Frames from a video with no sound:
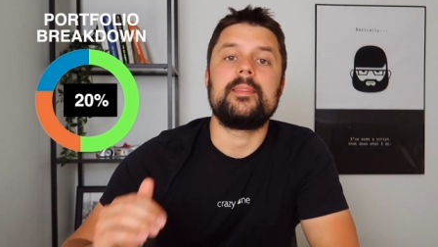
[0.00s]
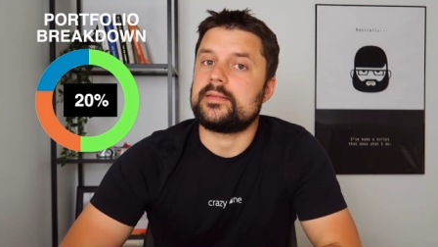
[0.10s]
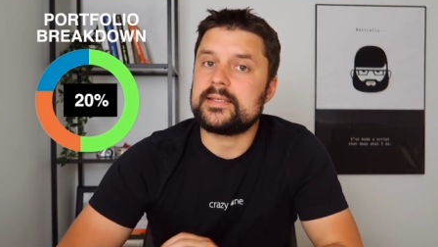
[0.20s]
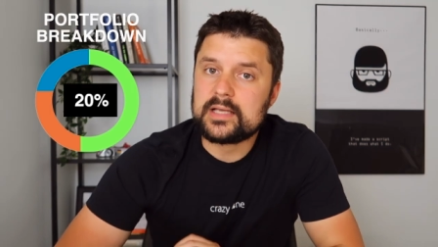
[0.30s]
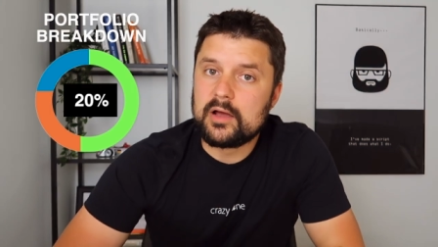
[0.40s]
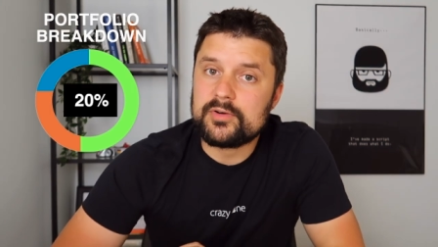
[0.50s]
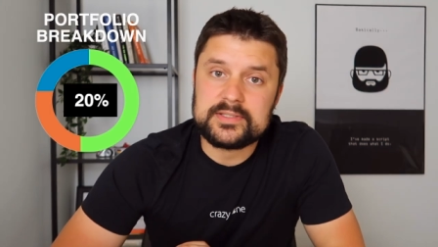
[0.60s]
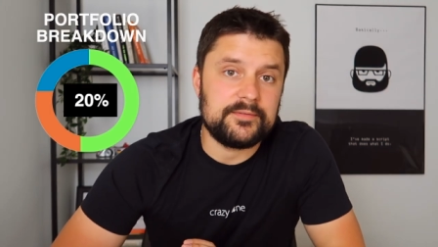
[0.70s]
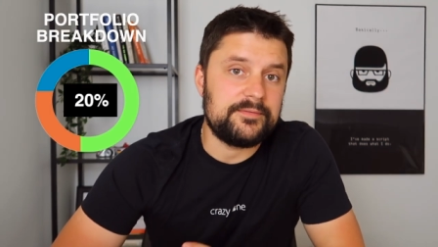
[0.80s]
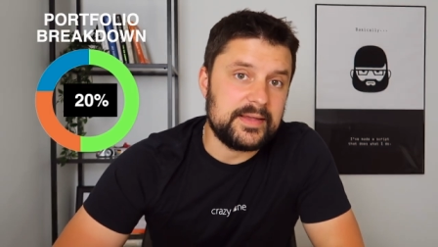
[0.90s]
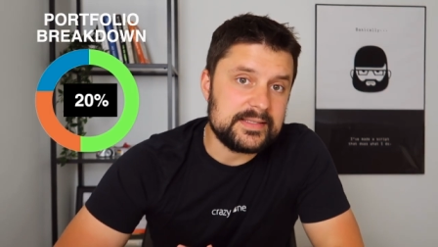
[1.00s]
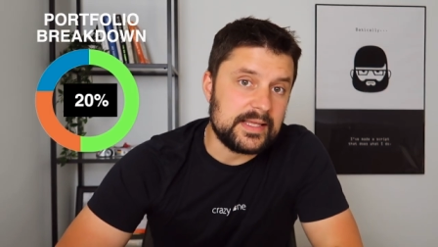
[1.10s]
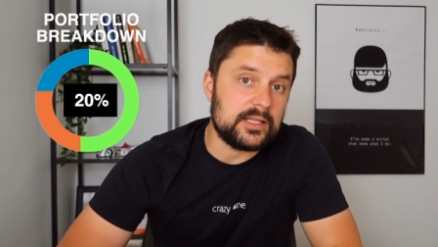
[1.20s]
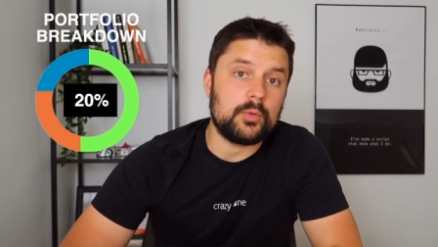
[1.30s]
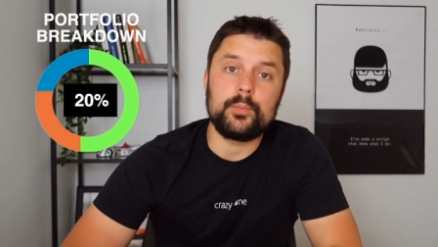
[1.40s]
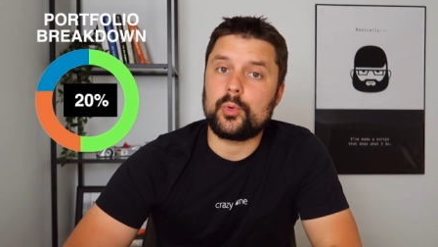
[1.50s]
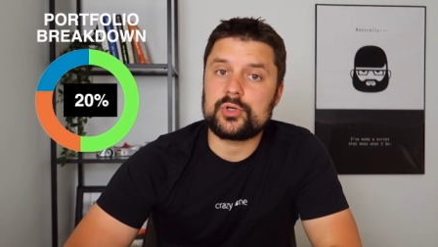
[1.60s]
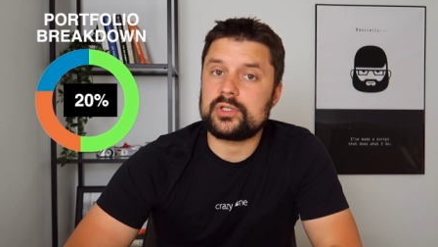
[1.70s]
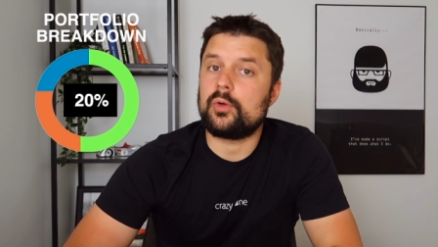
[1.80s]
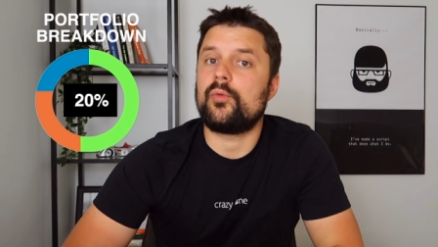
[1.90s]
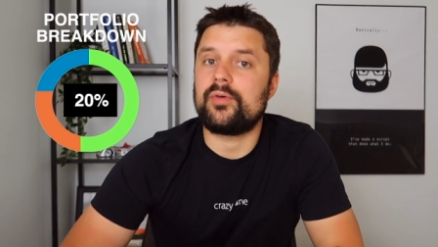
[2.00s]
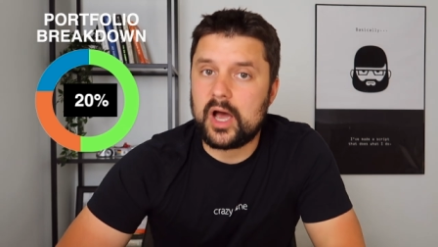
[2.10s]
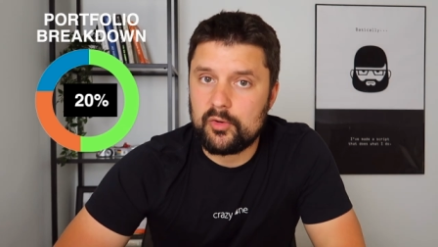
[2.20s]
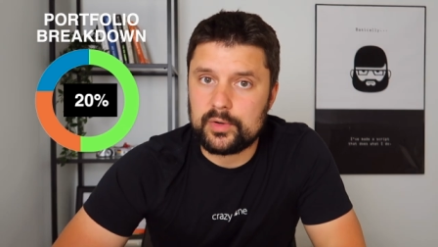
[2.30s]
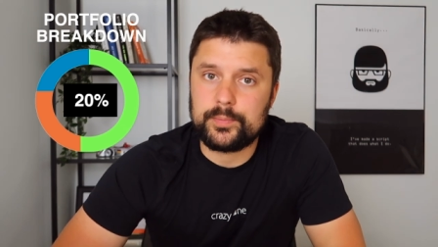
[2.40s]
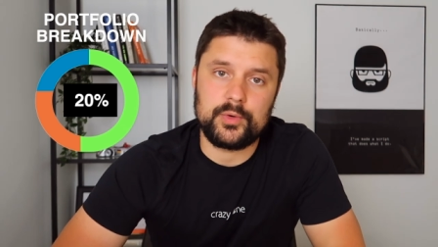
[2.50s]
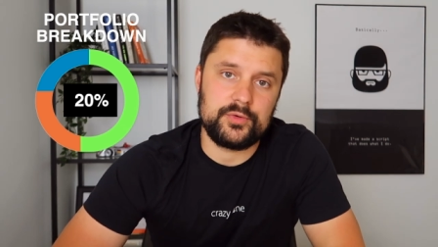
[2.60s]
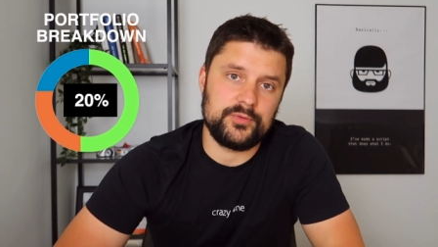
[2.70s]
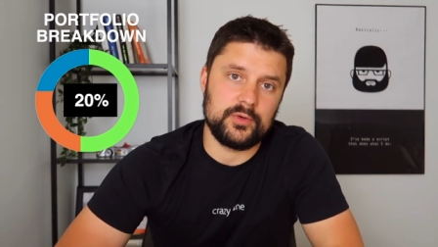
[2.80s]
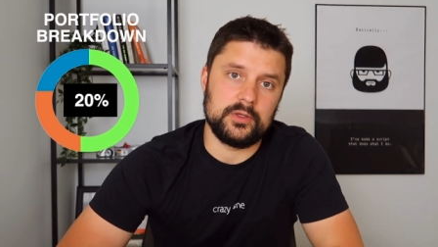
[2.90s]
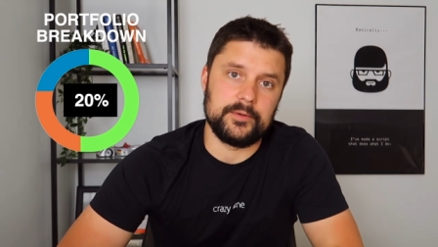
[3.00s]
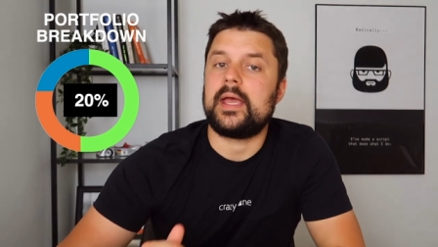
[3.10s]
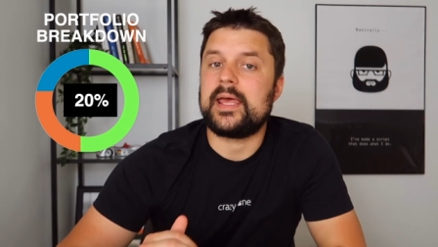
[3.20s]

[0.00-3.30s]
This covers the fixed income portion of our portfolio.